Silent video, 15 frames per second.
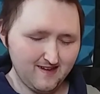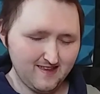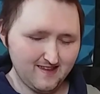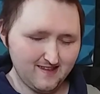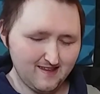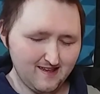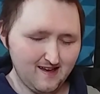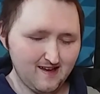
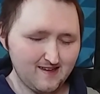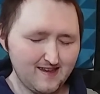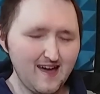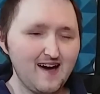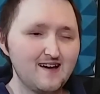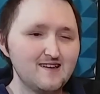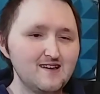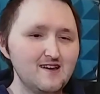And
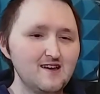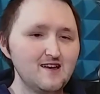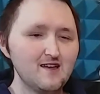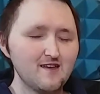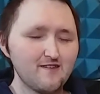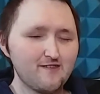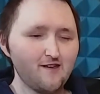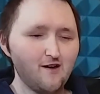yeah,
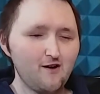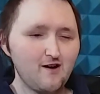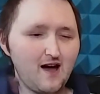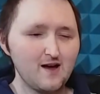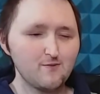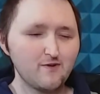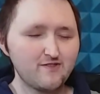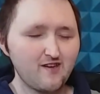so
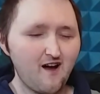I will